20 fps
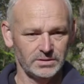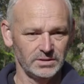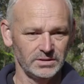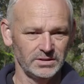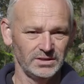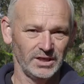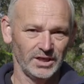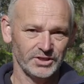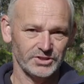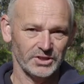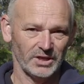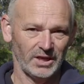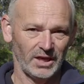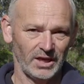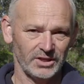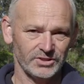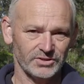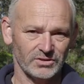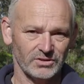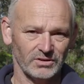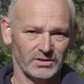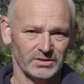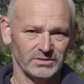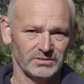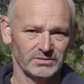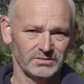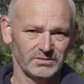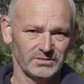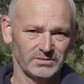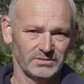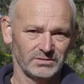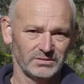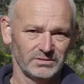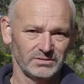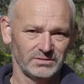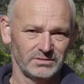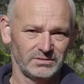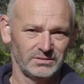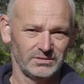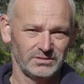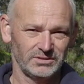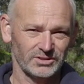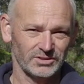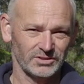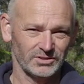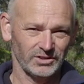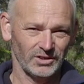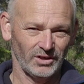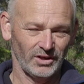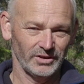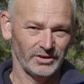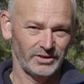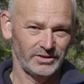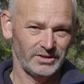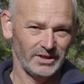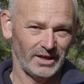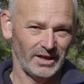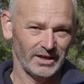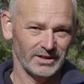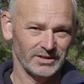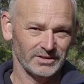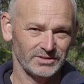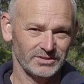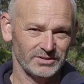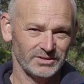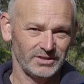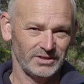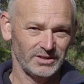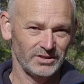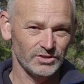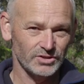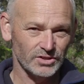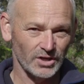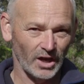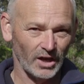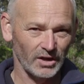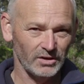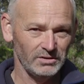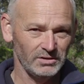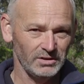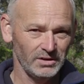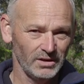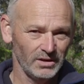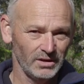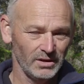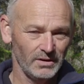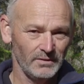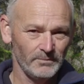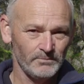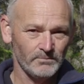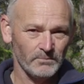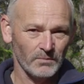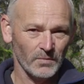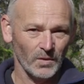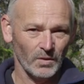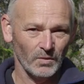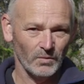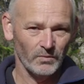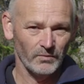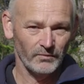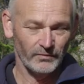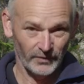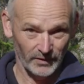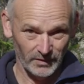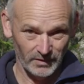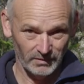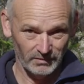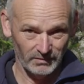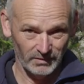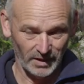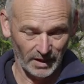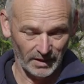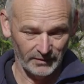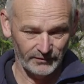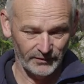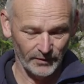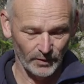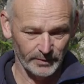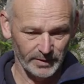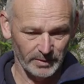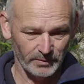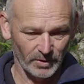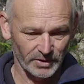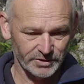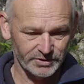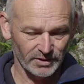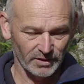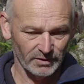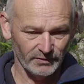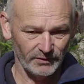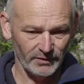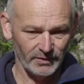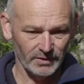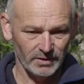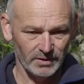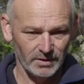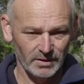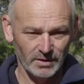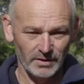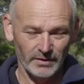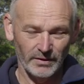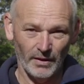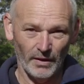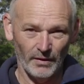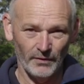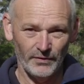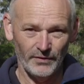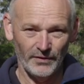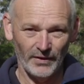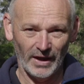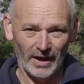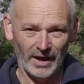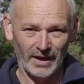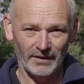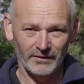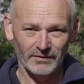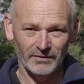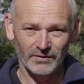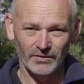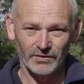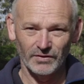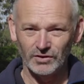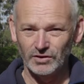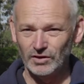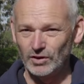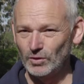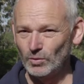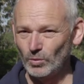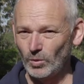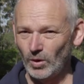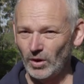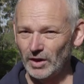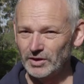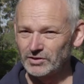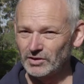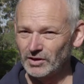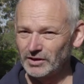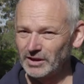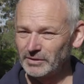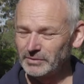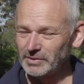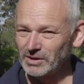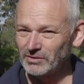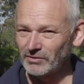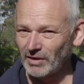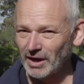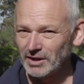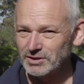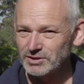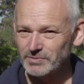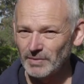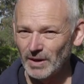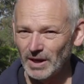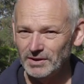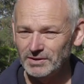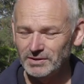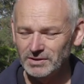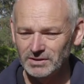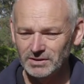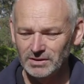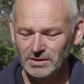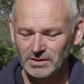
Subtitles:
Yes, it has got slightly darker skin tone for filming myself than the new wide dynamic range mode,